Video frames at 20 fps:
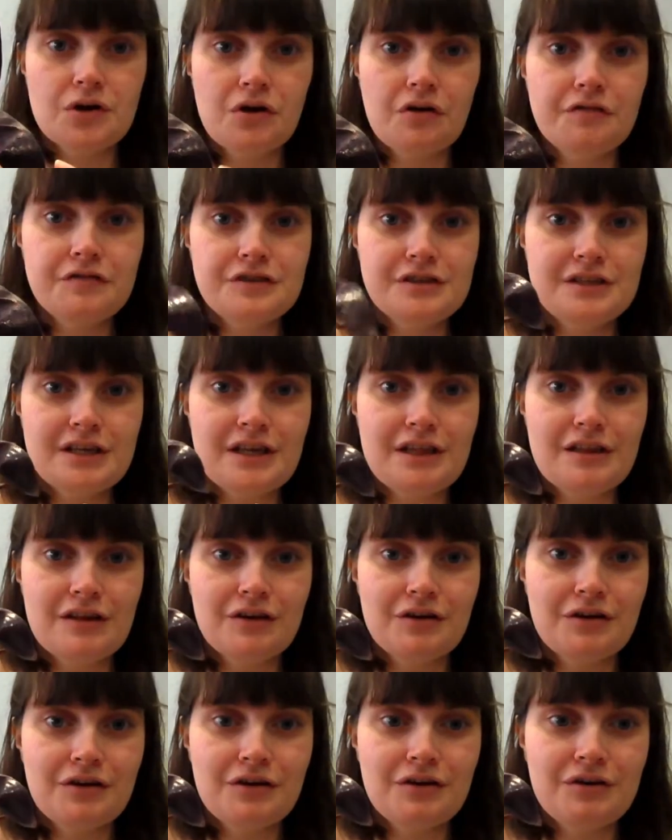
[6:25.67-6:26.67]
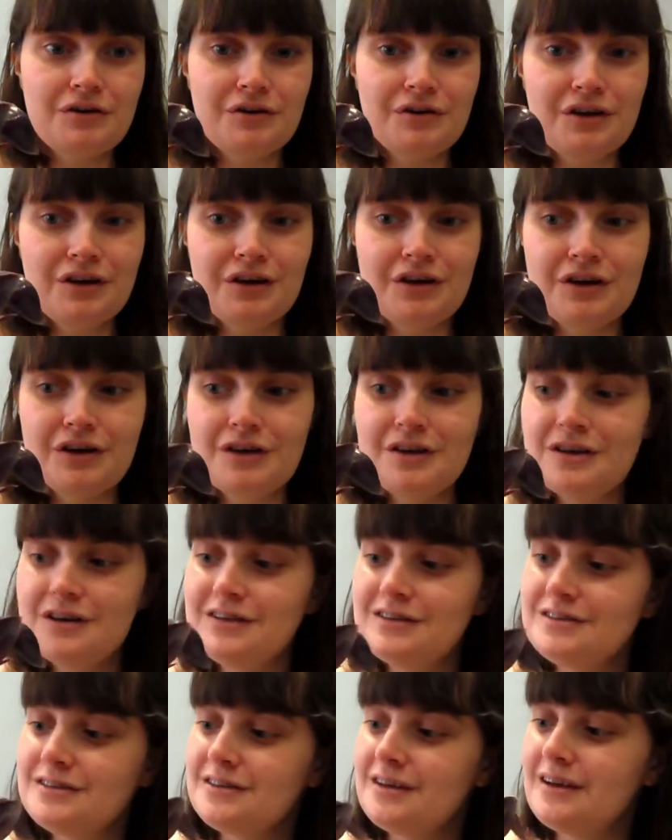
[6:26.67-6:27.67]
Obviously the colour
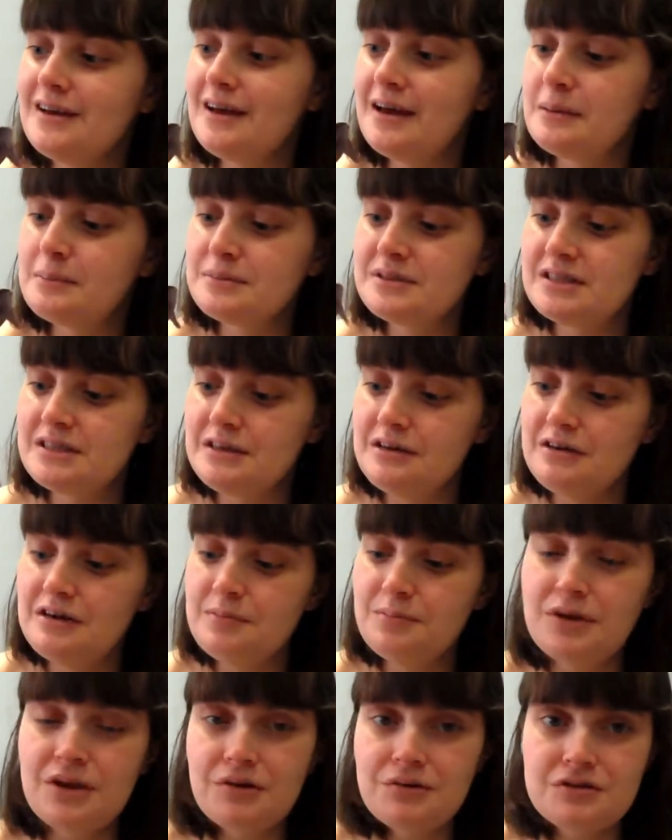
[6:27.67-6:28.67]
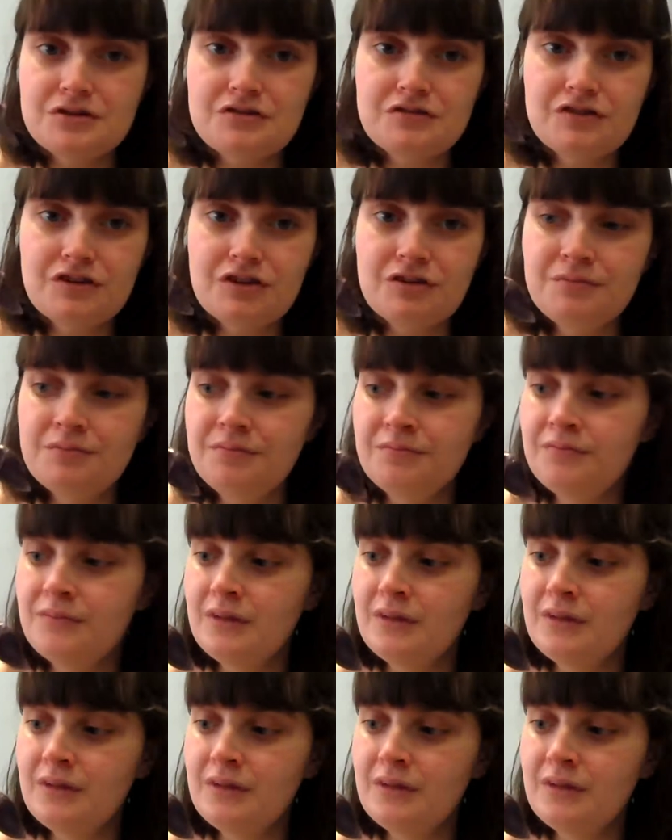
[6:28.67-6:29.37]
is absolutely beautiful.